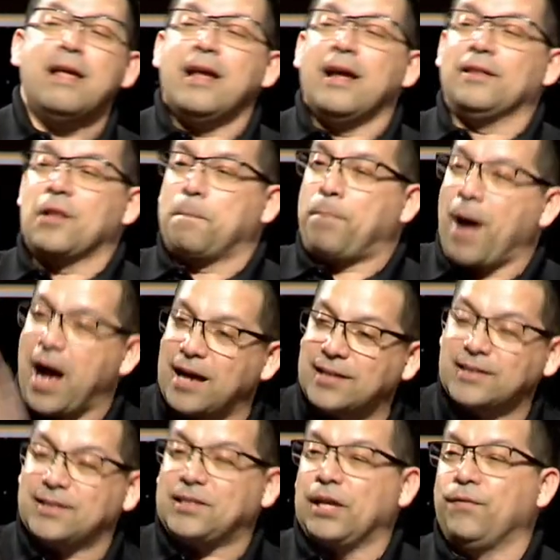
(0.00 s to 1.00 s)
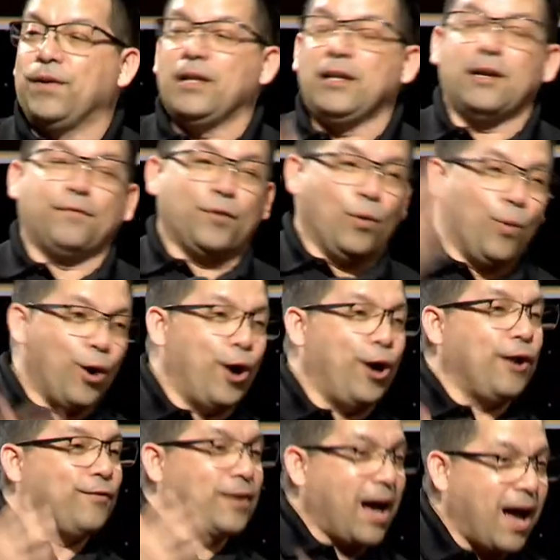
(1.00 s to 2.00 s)
and the positivity of the Word
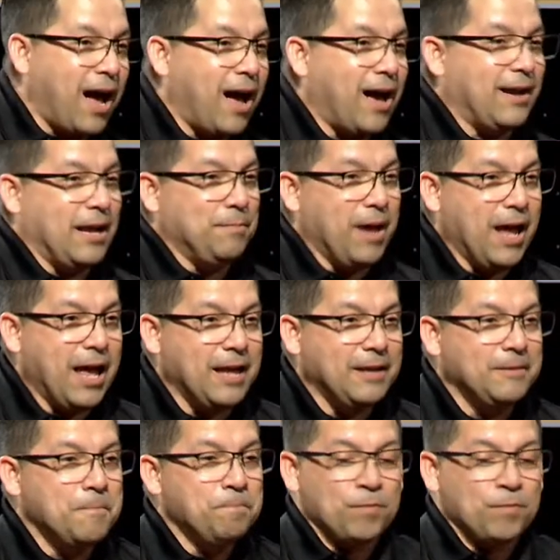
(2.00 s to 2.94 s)
of God. Amen.